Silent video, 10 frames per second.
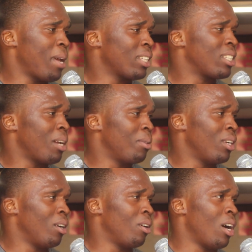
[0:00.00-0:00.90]
pastime. You
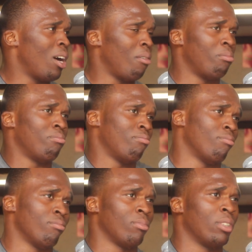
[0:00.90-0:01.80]
know, um,
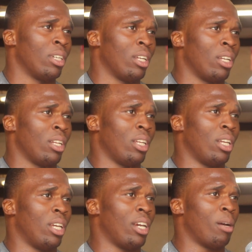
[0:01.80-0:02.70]

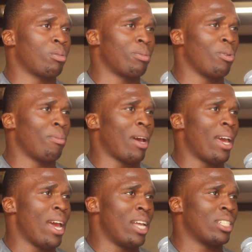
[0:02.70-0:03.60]
it helps me with my
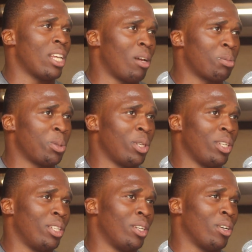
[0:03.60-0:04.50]
hands. It helps
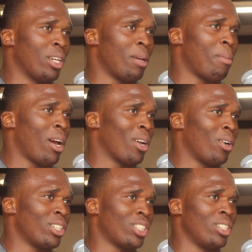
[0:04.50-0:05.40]
me, you know, get my
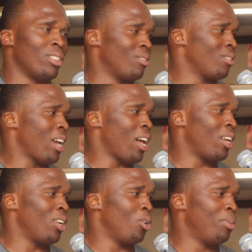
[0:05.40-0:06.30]
aggression out
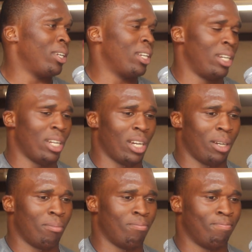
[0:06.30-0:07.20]
a little bit, and
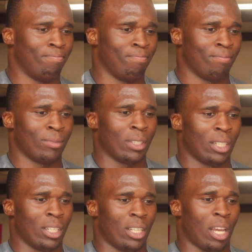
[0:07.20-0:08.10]
um,
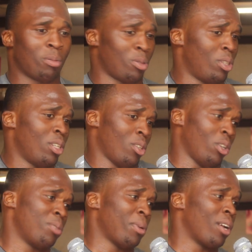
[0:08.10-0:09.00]
helps me
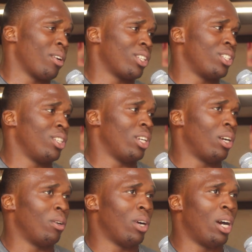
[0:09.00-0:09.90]
increase my aggression. You
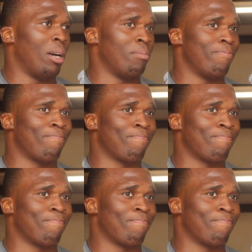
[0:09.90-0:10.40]
know, um,